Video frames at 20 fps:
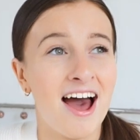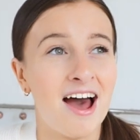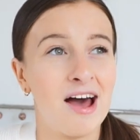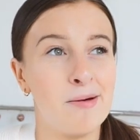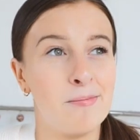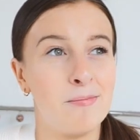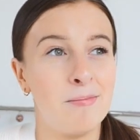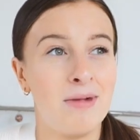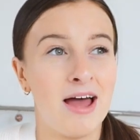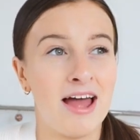
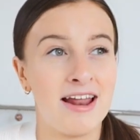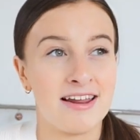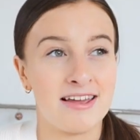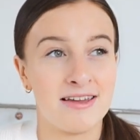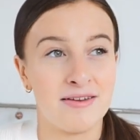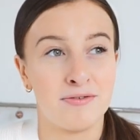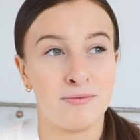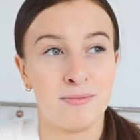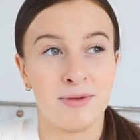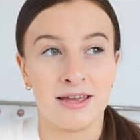um,
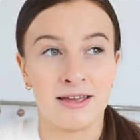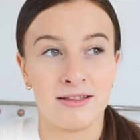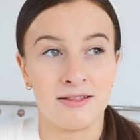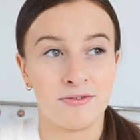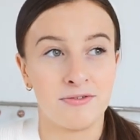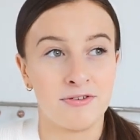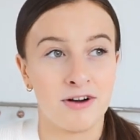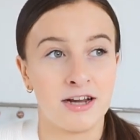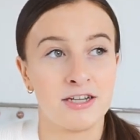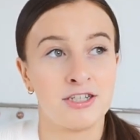and even being in
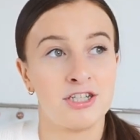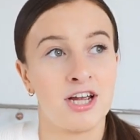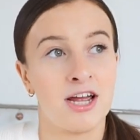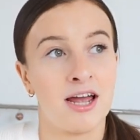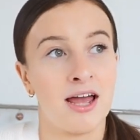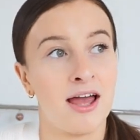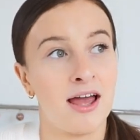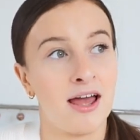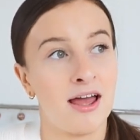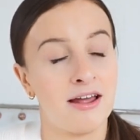the fresh
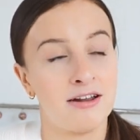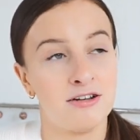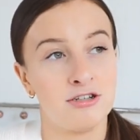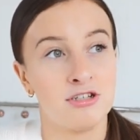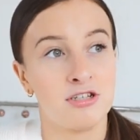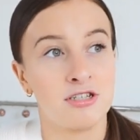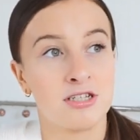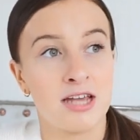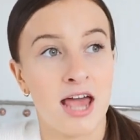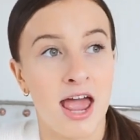air
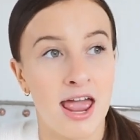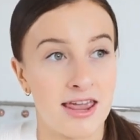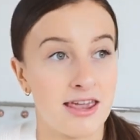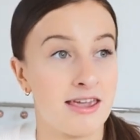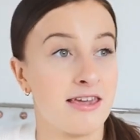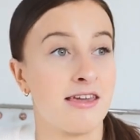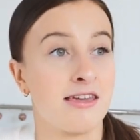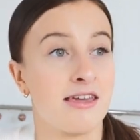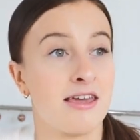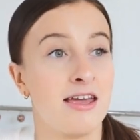and just
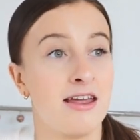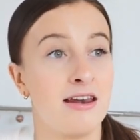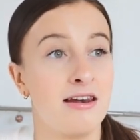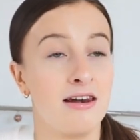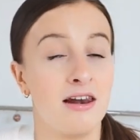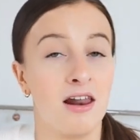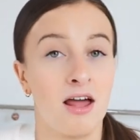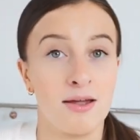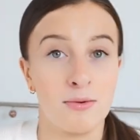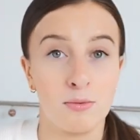taking
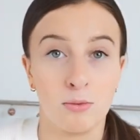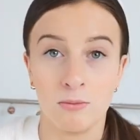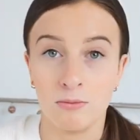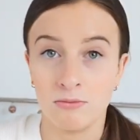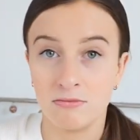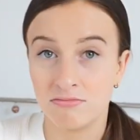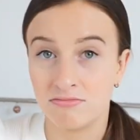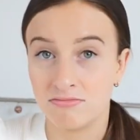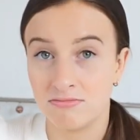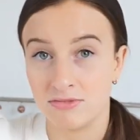in like
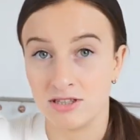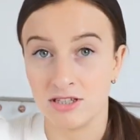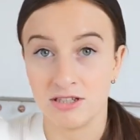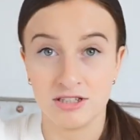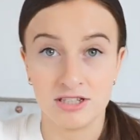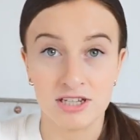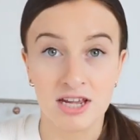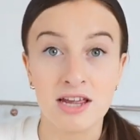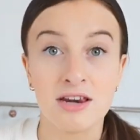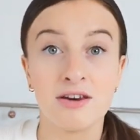the
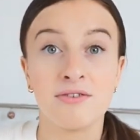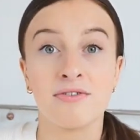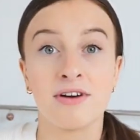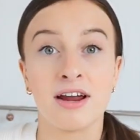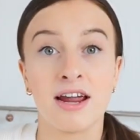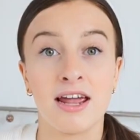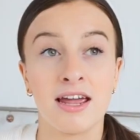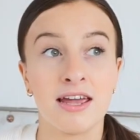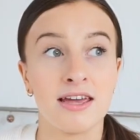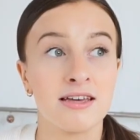
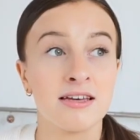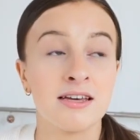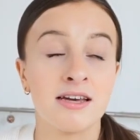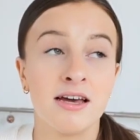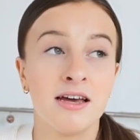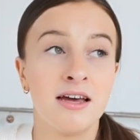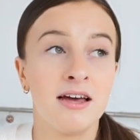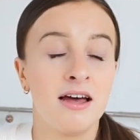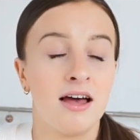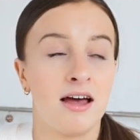scenery.
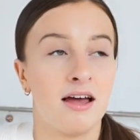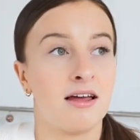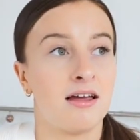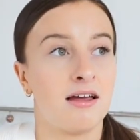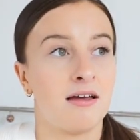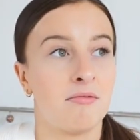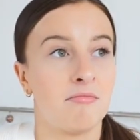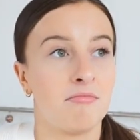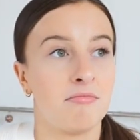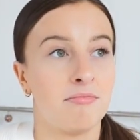
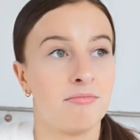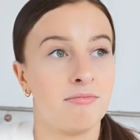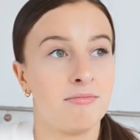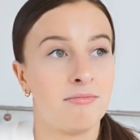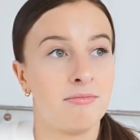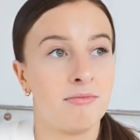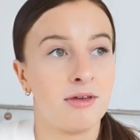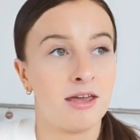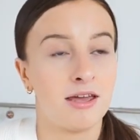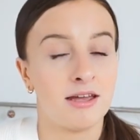
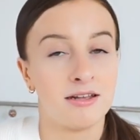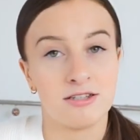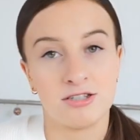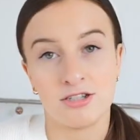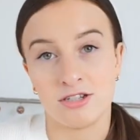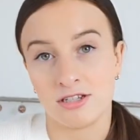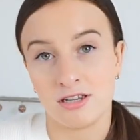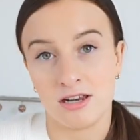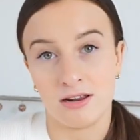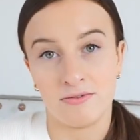Um,
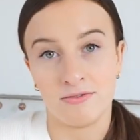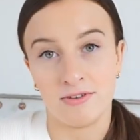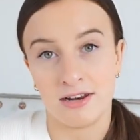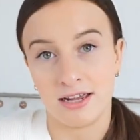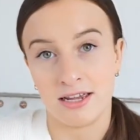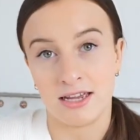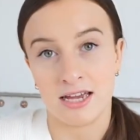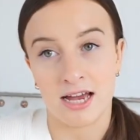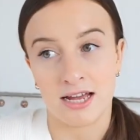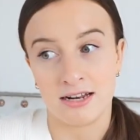it's just
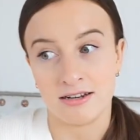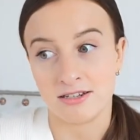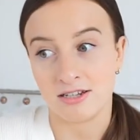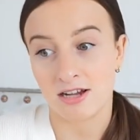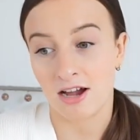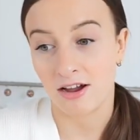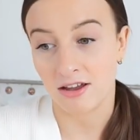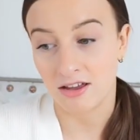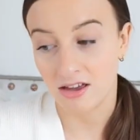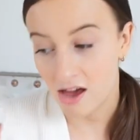lovely
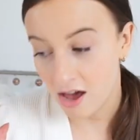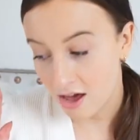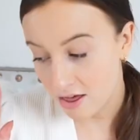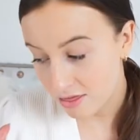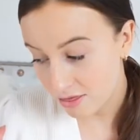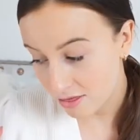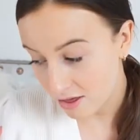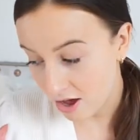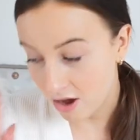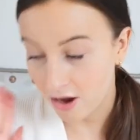and I
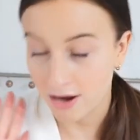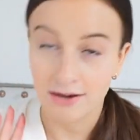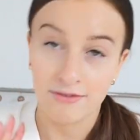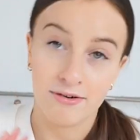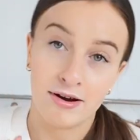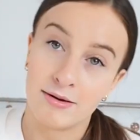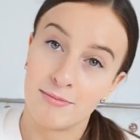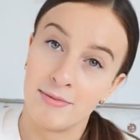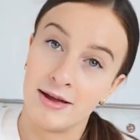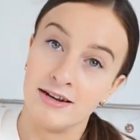
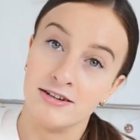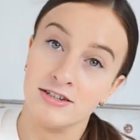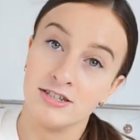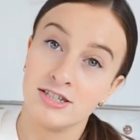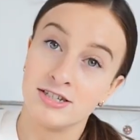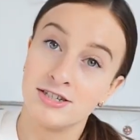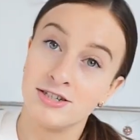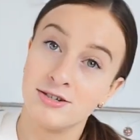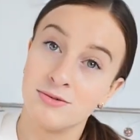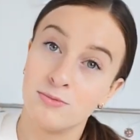highly
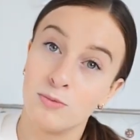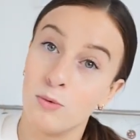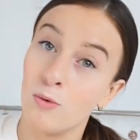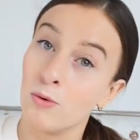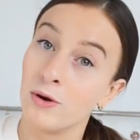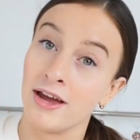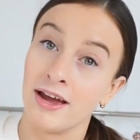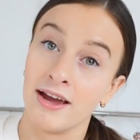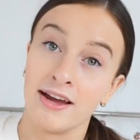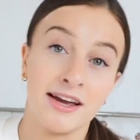recommend
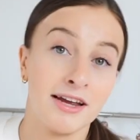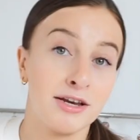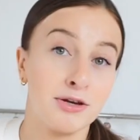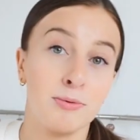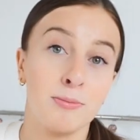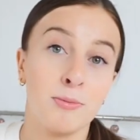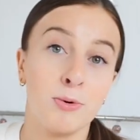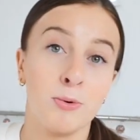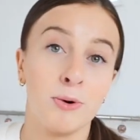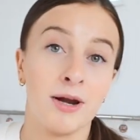walking in
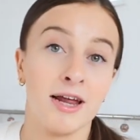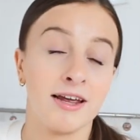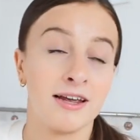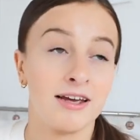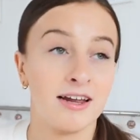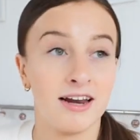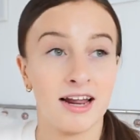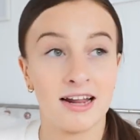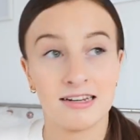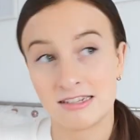your
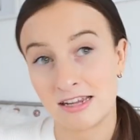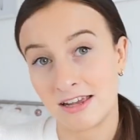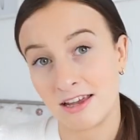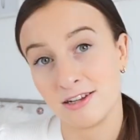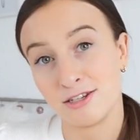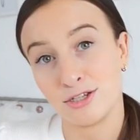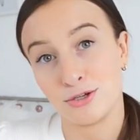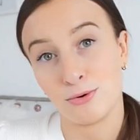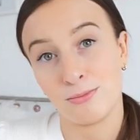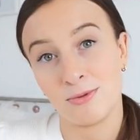morning and adding
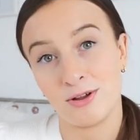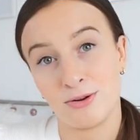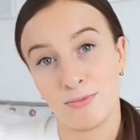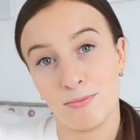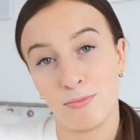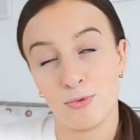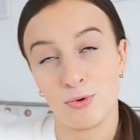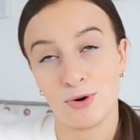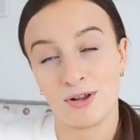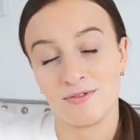it to your
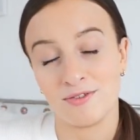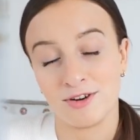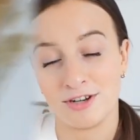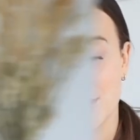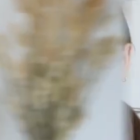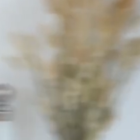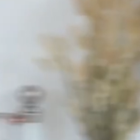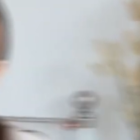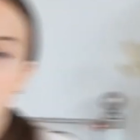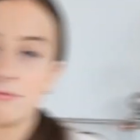morning
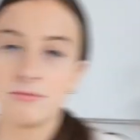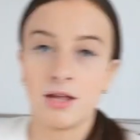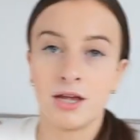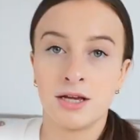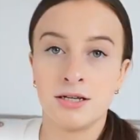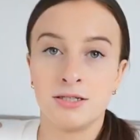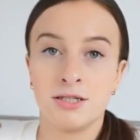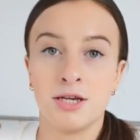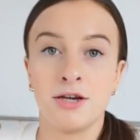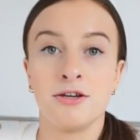routine.
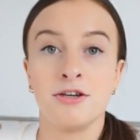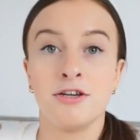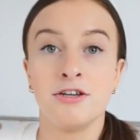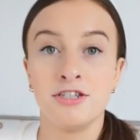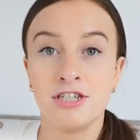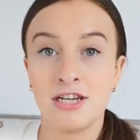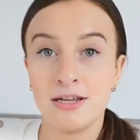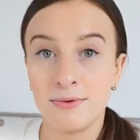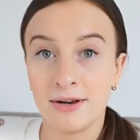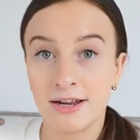So
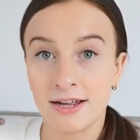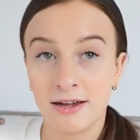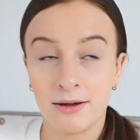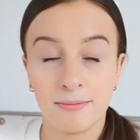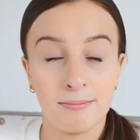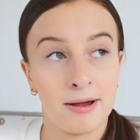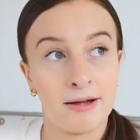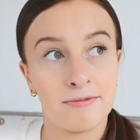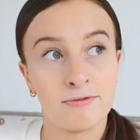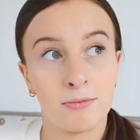usually when I
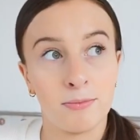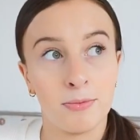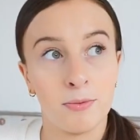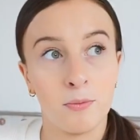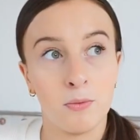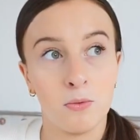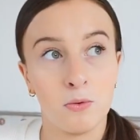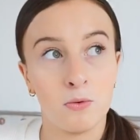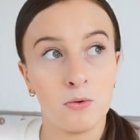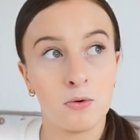come back from
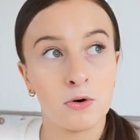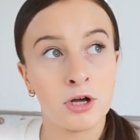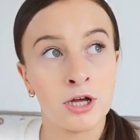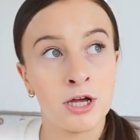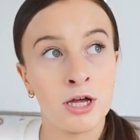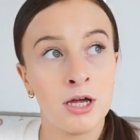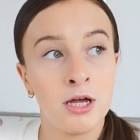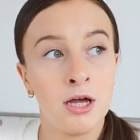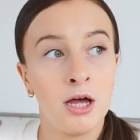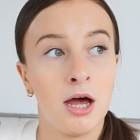the walk
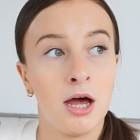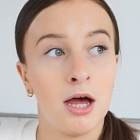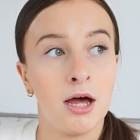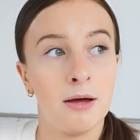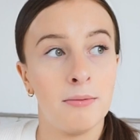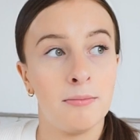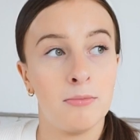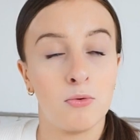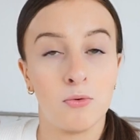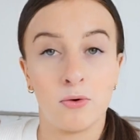
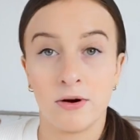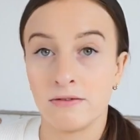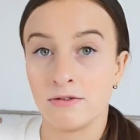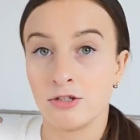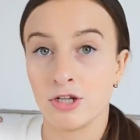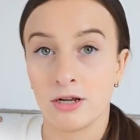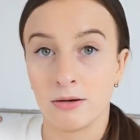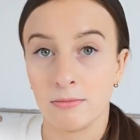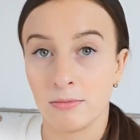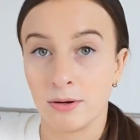um, or
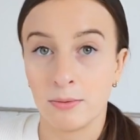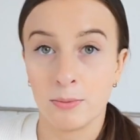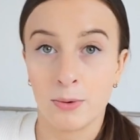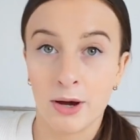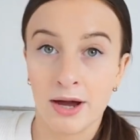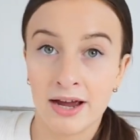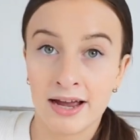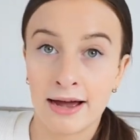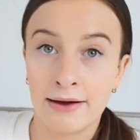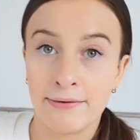I've done my
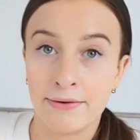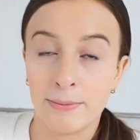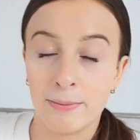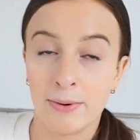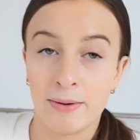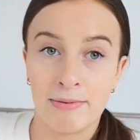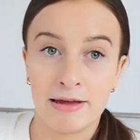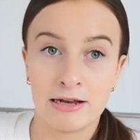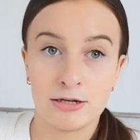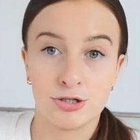workout
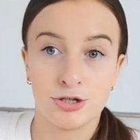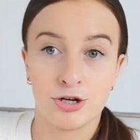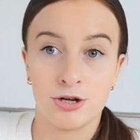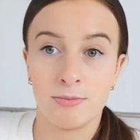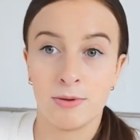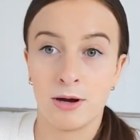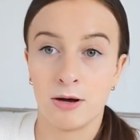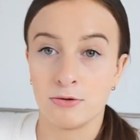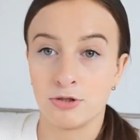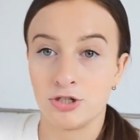in my
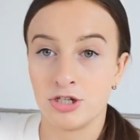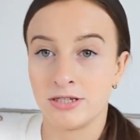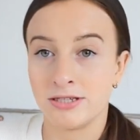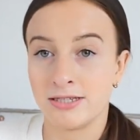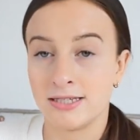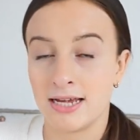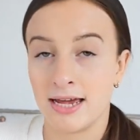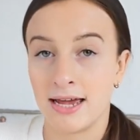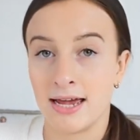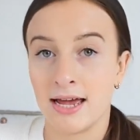bedroom, I'll
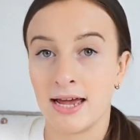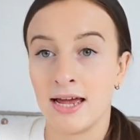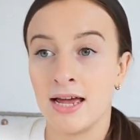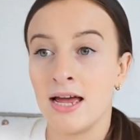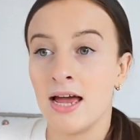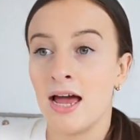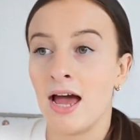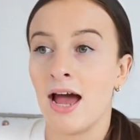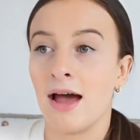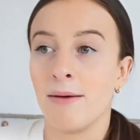just sit
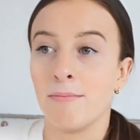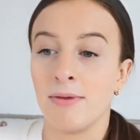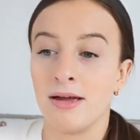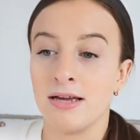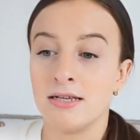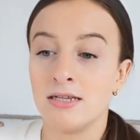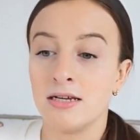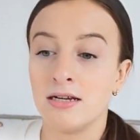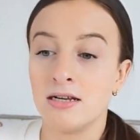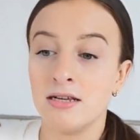and
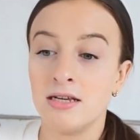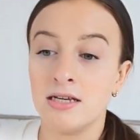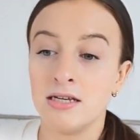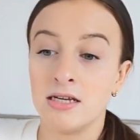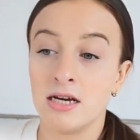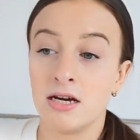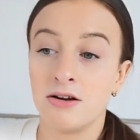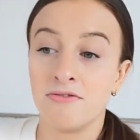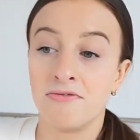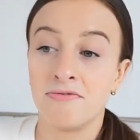
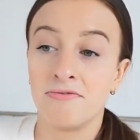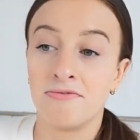basically